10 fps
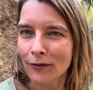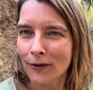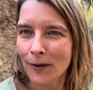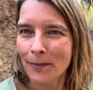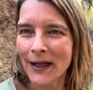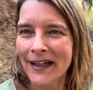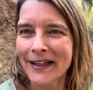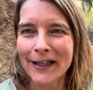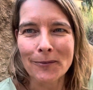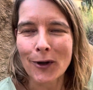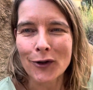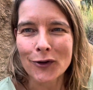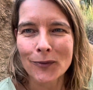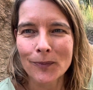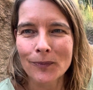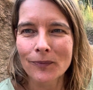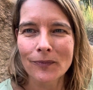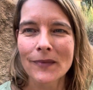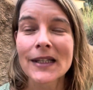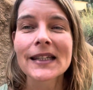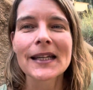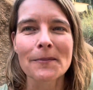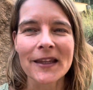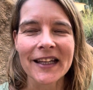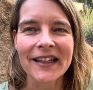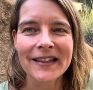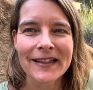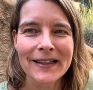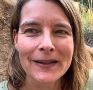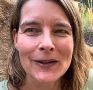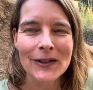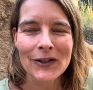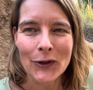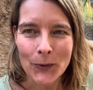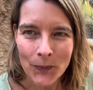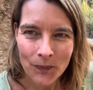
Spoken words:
complaining about something. So,